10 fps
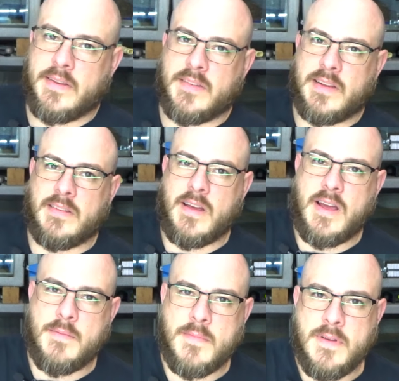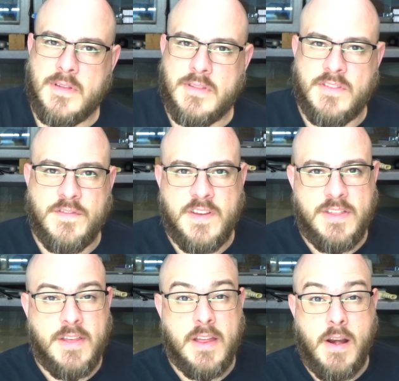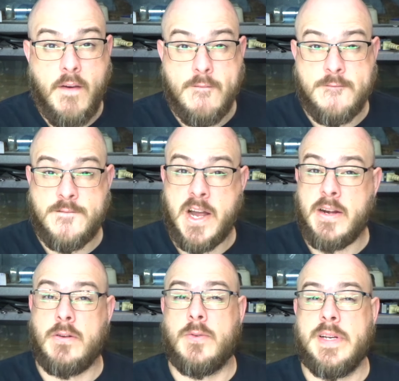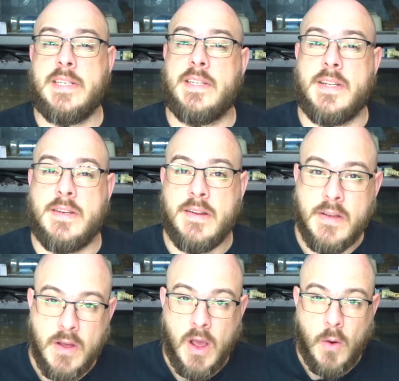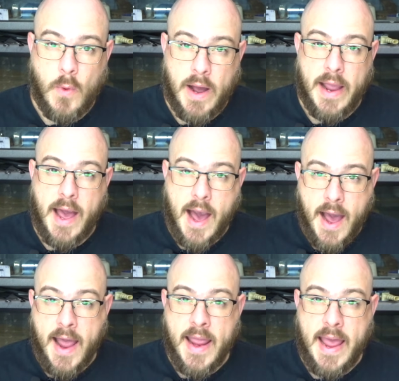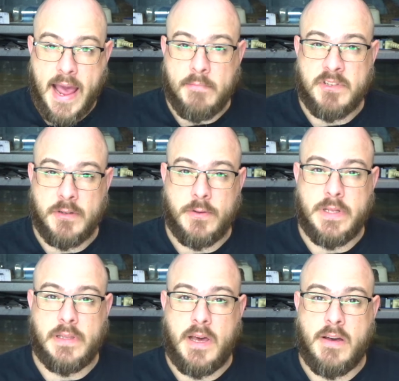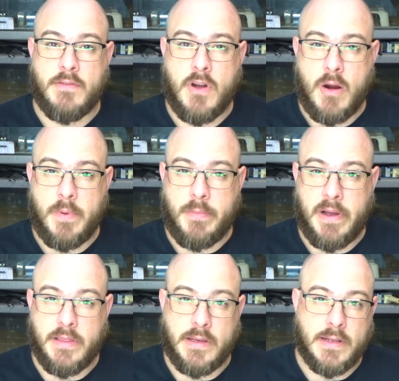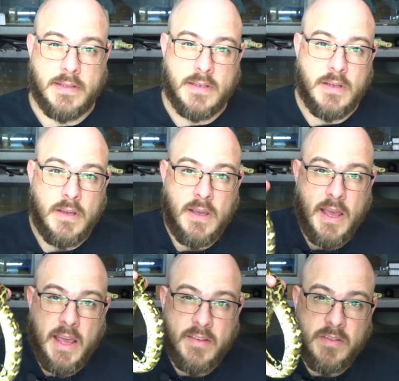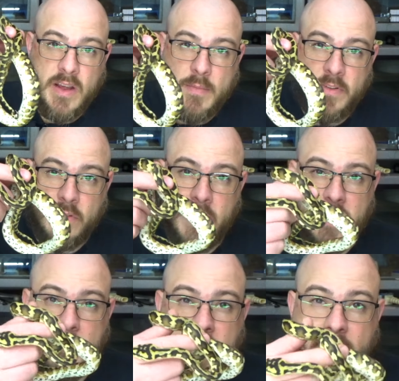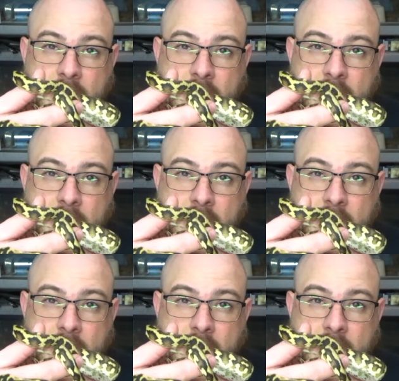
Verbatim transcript: it's that time, the fifth and final reason why I absolutely love carpet pythons, as demonstrated by